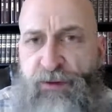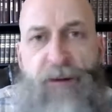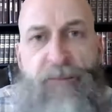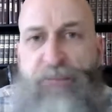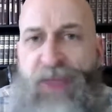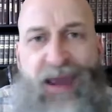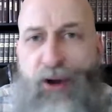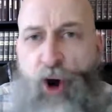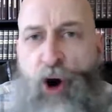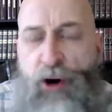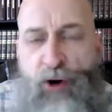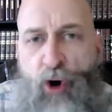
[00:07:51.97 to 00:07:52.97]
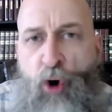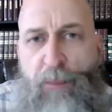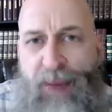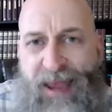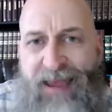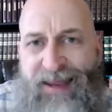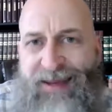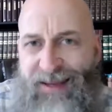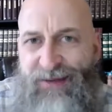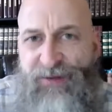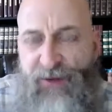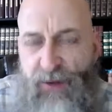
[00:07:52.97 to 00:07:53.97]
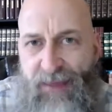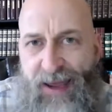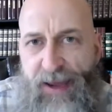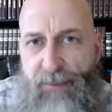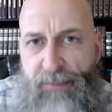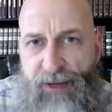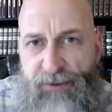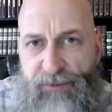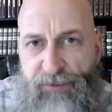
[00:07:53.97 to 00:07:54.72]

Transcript: and aren't obeying his commandments.